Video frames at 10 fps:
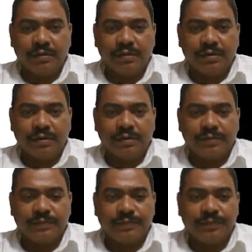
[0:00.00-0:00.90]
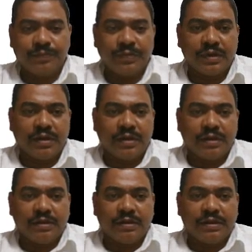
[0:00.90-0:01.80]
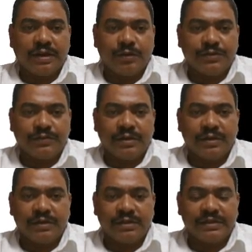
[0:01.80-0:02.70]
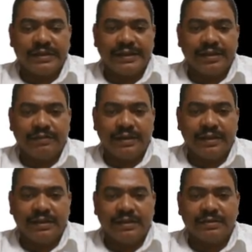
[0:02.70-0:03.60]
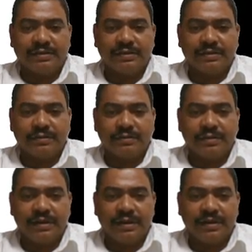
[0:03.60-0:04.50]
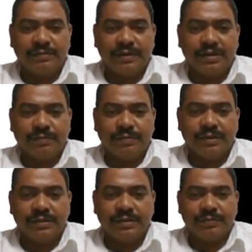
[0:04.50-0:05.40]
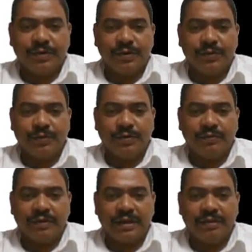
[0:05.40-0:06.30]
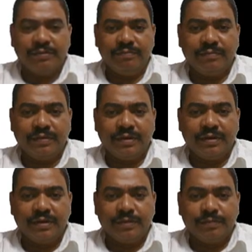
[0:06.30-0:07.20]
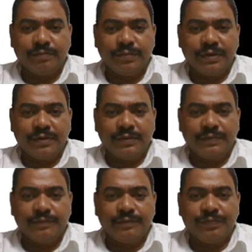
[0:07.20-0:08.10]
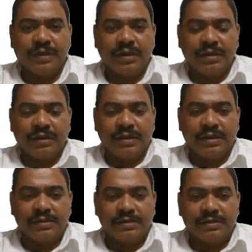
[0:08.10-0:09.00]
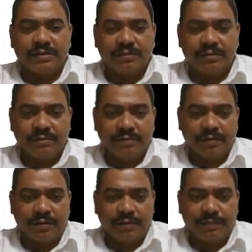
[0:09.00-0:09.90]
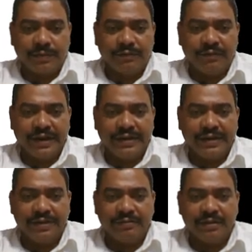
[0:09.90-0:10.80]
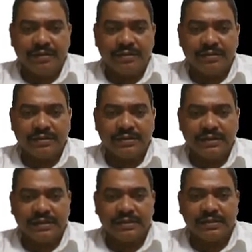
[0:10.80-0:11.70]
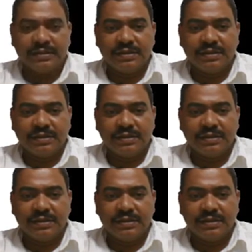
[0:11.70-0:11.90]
Okay. The Galois field is the set of integers with arithmetic operation modulo prime P. These form a finite field since